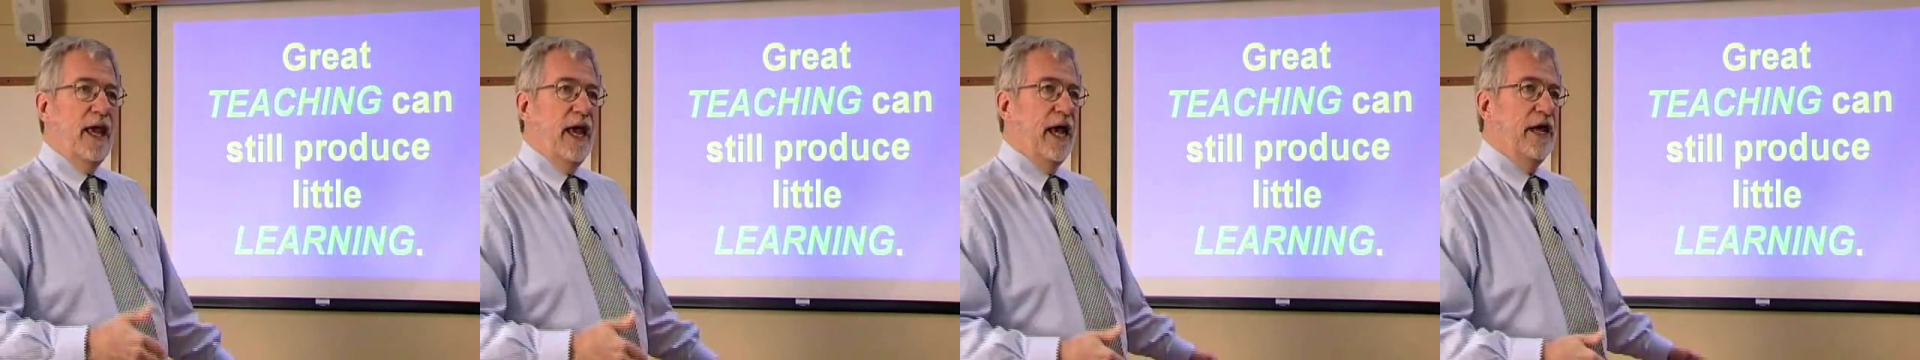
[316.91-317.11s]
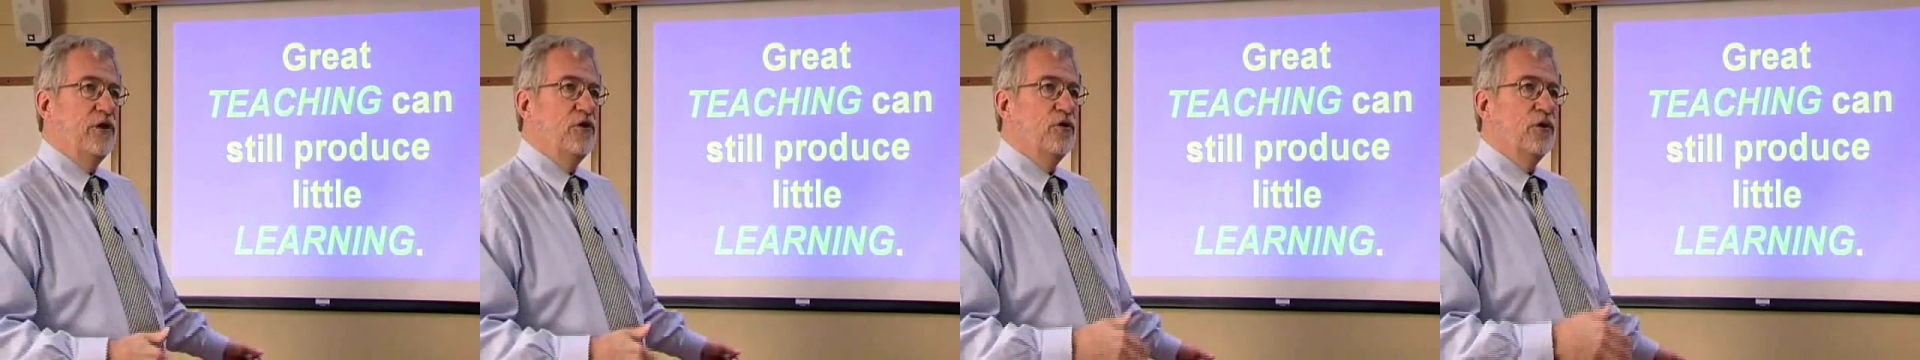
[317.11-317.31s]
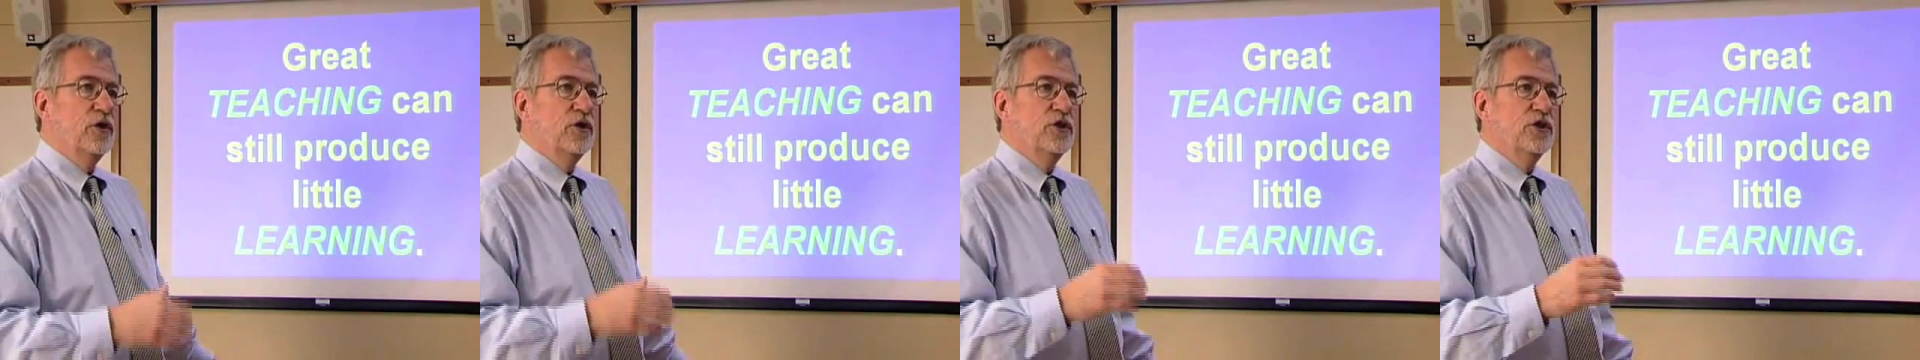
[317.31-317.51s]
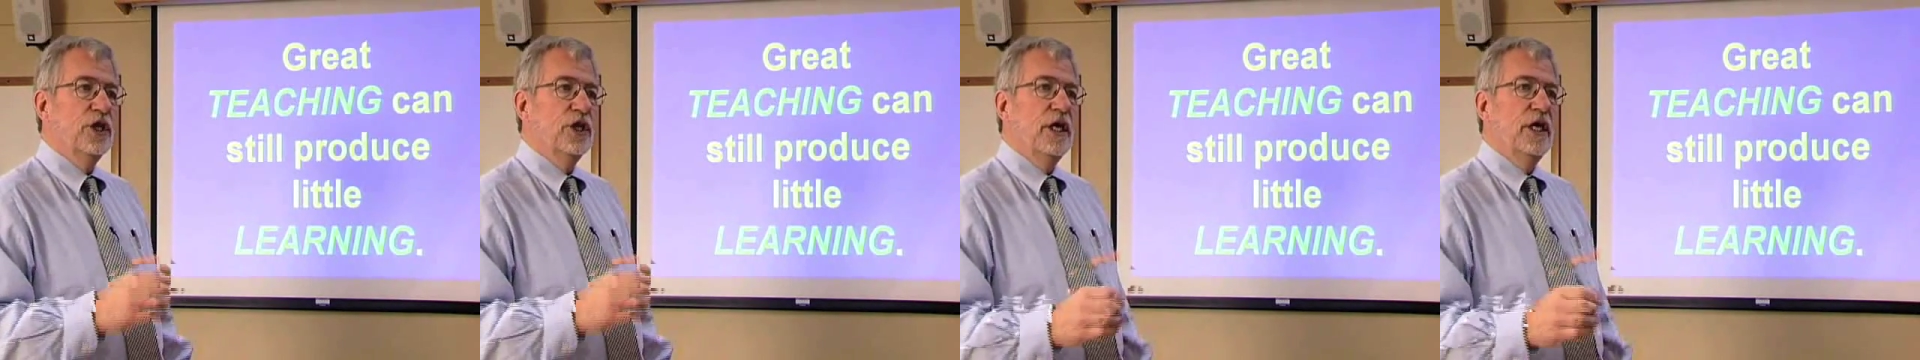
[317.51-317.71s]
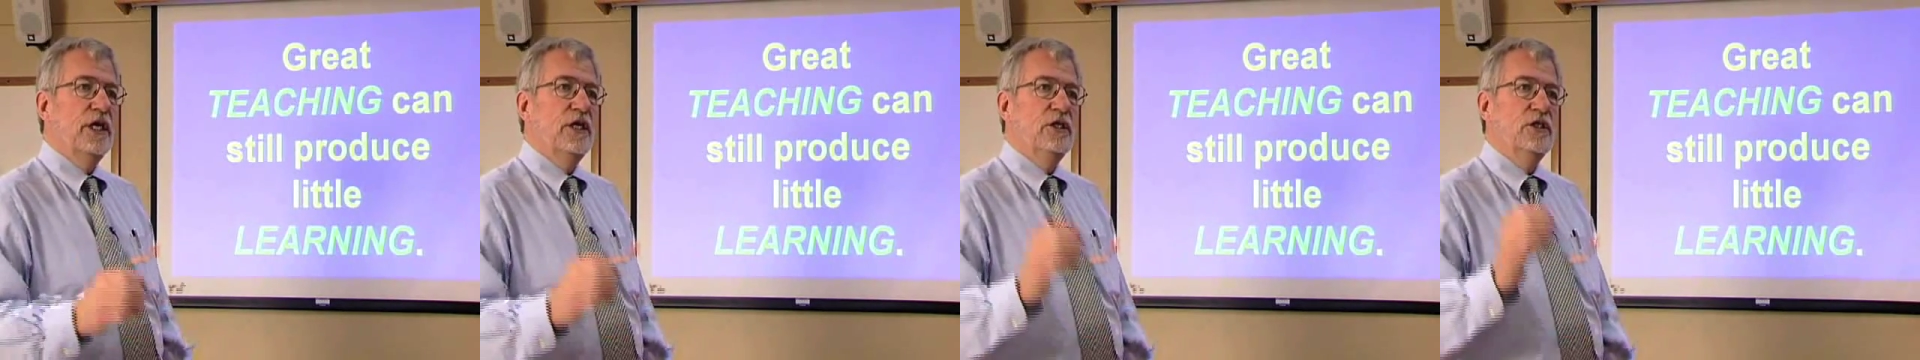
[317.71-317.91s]
and you can
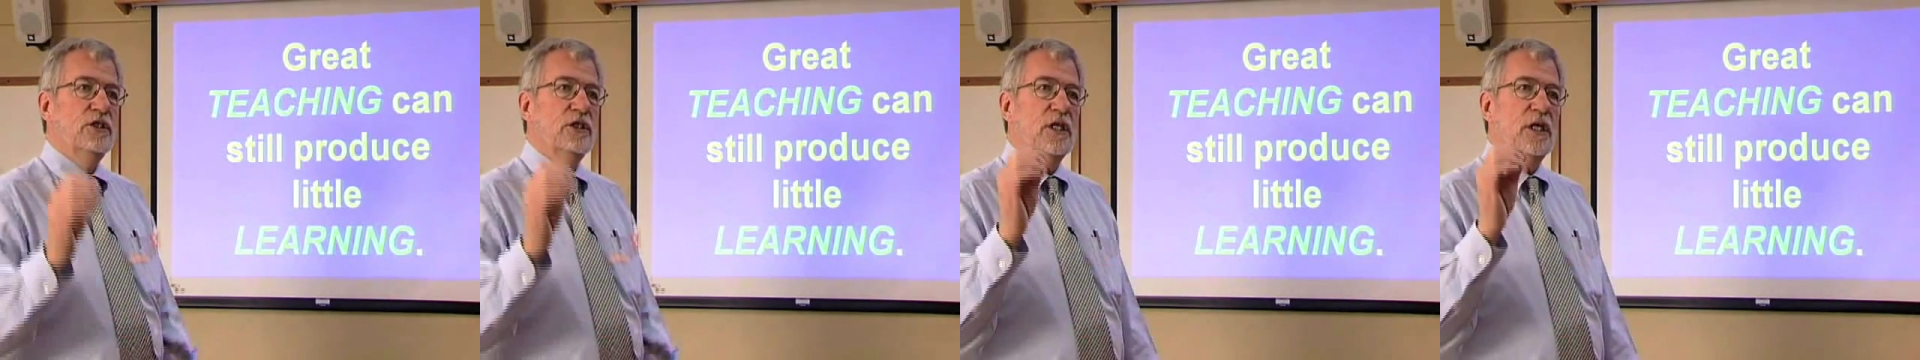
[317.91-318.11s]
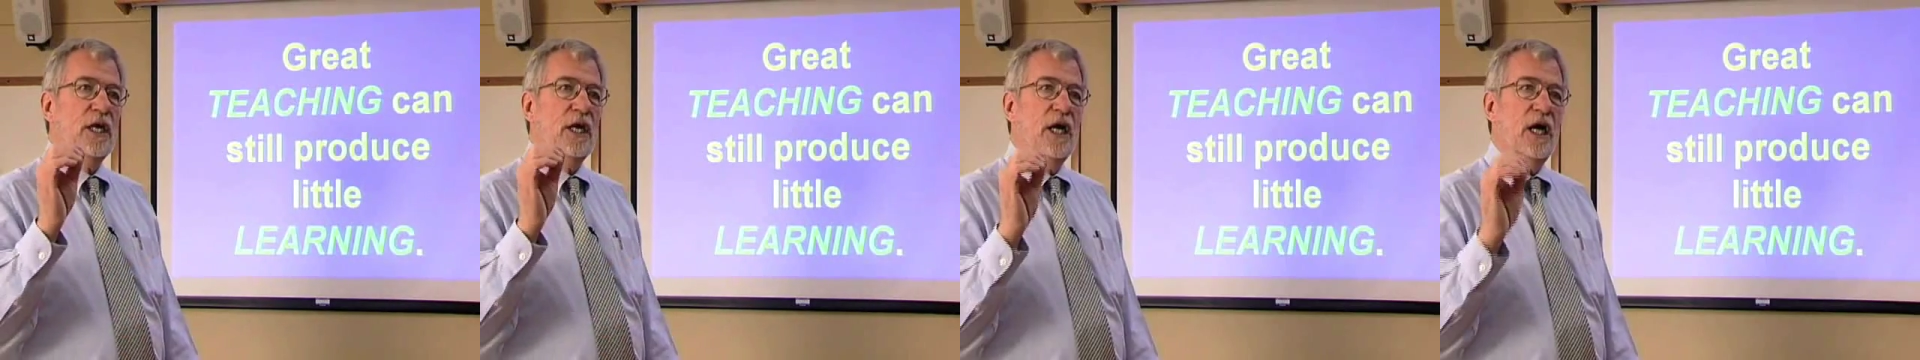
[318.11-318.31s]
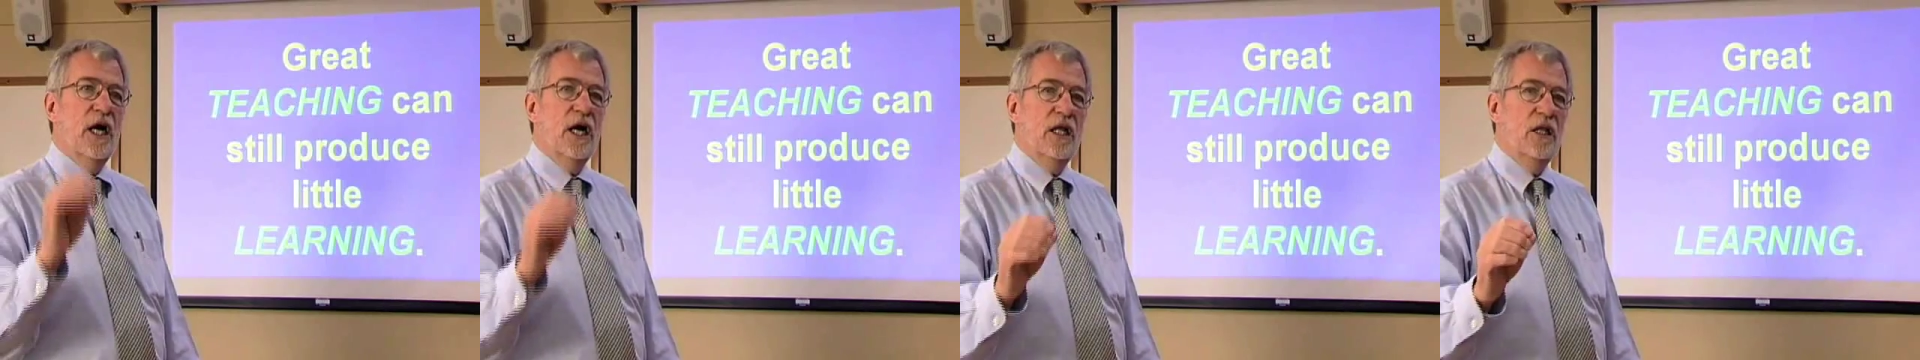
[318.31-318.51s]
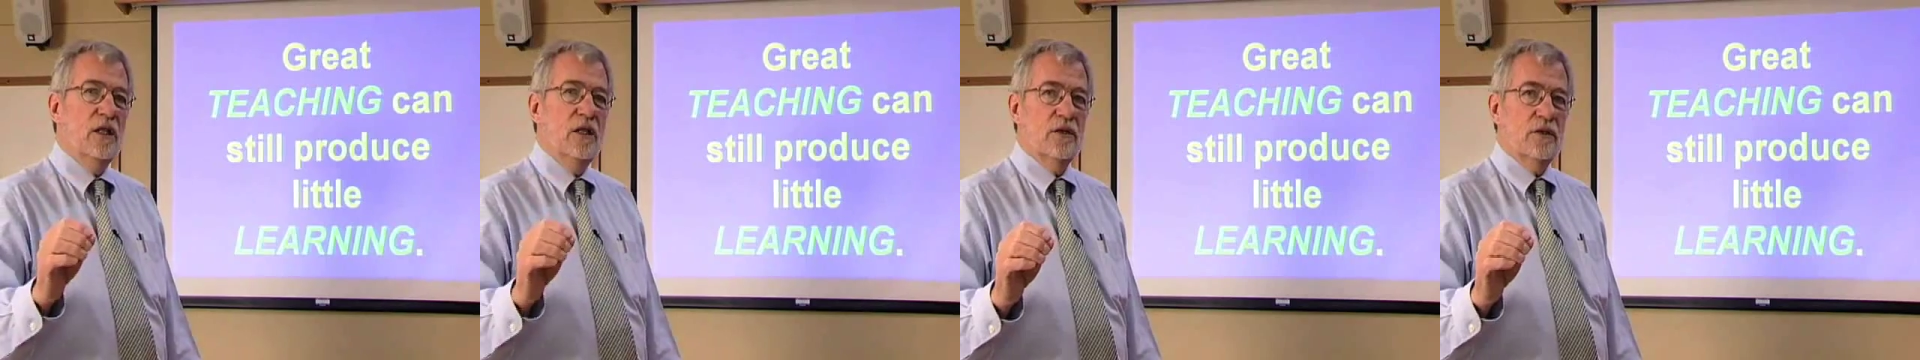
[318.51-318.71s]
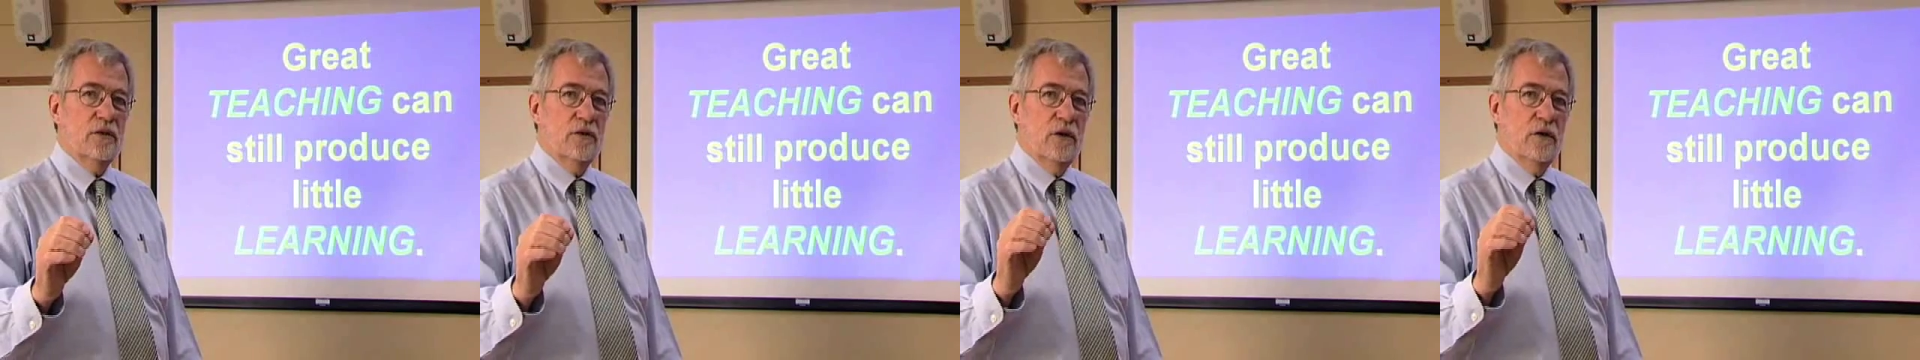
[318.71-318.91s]
change the
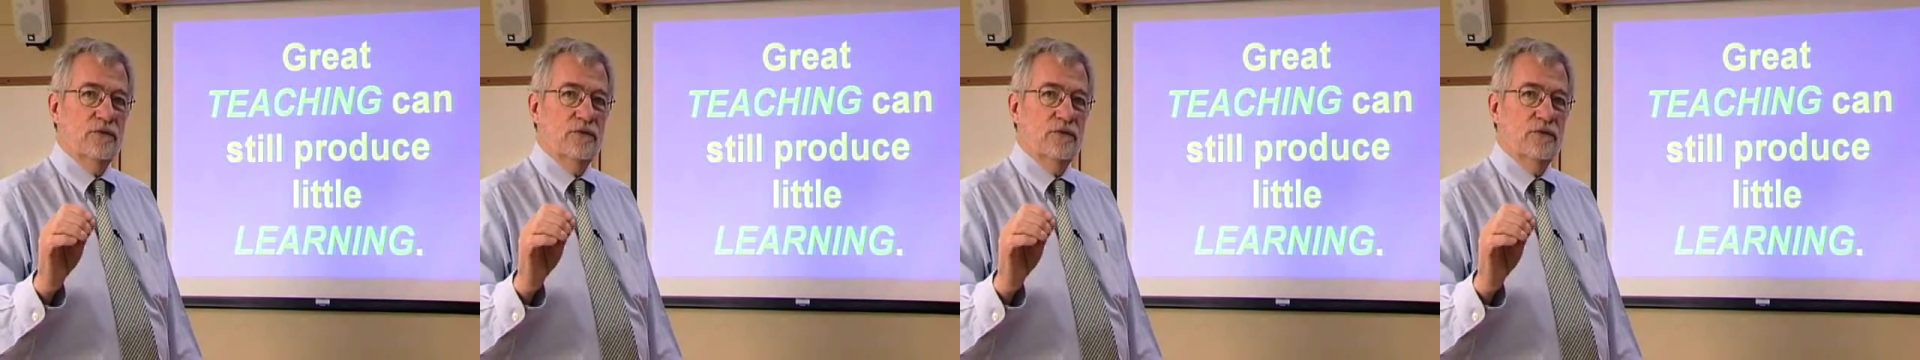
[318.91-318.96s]
color